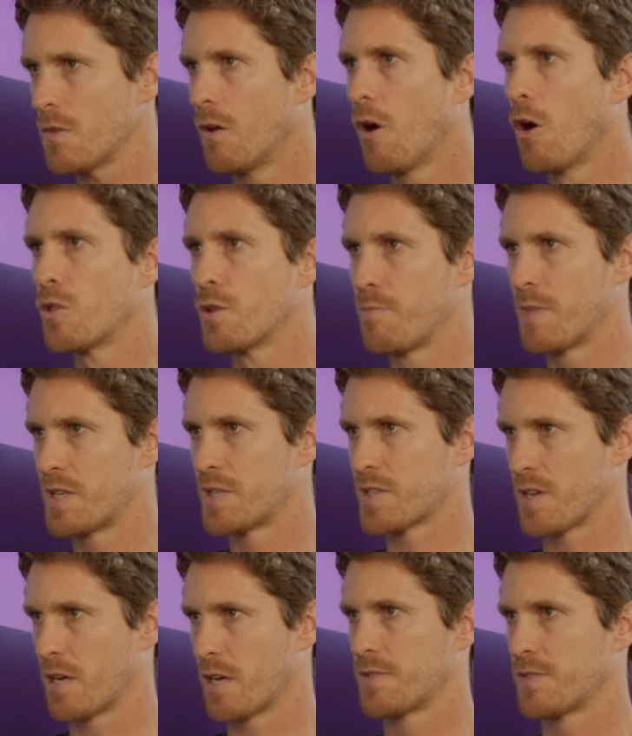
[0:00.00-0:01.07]
on the men's
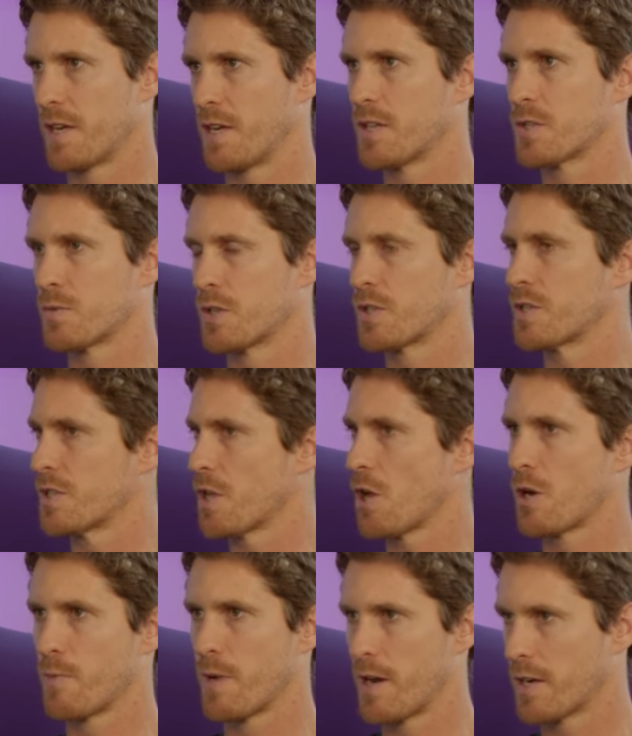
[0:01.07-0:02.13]
side of tennis, which is the only
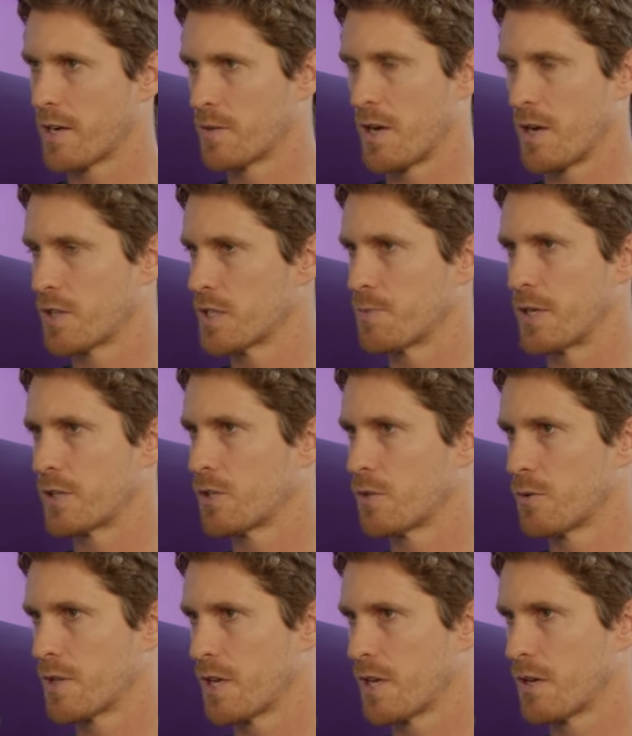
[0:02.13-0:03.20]
one I can speak to
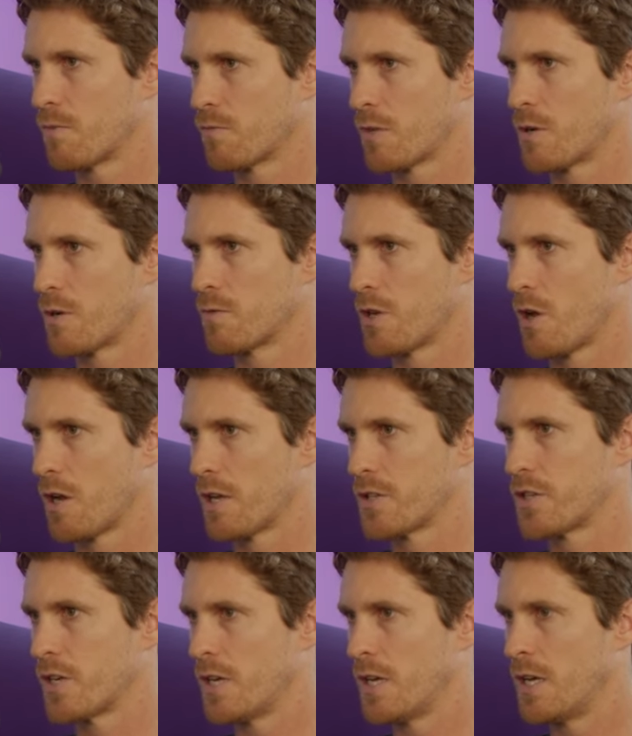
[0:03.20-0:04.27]
with any real
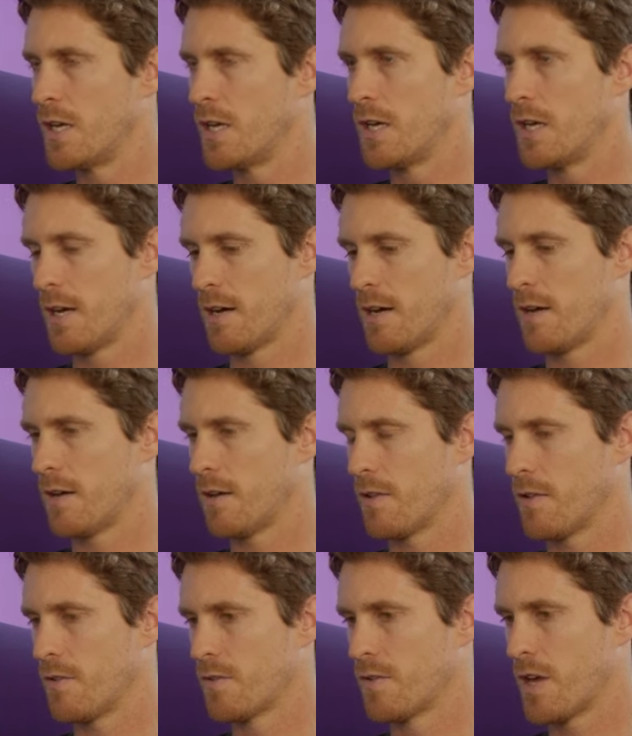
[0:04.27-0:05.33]
knowledge,
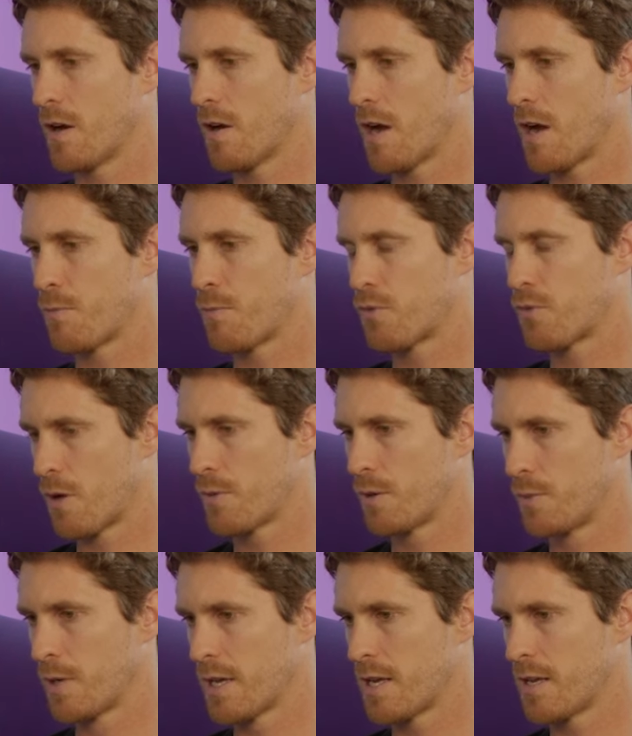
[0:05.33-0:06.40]
there are
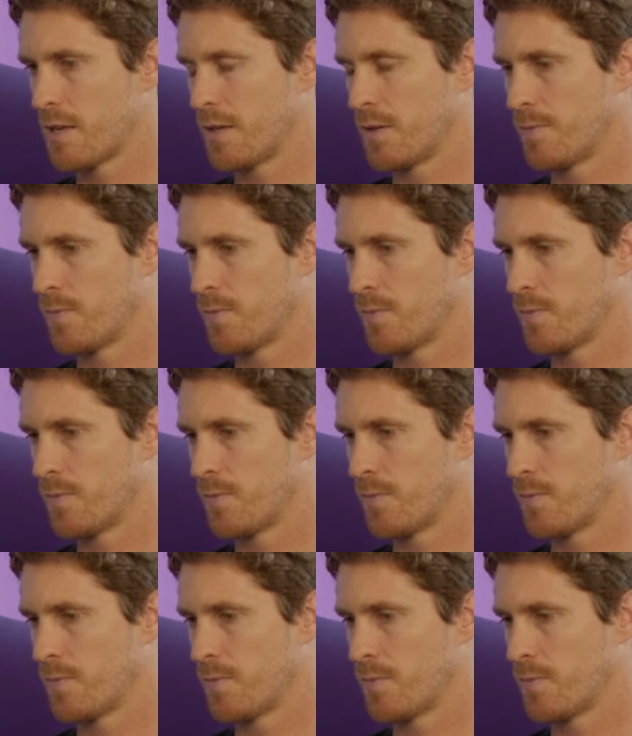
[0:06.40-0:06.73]
probably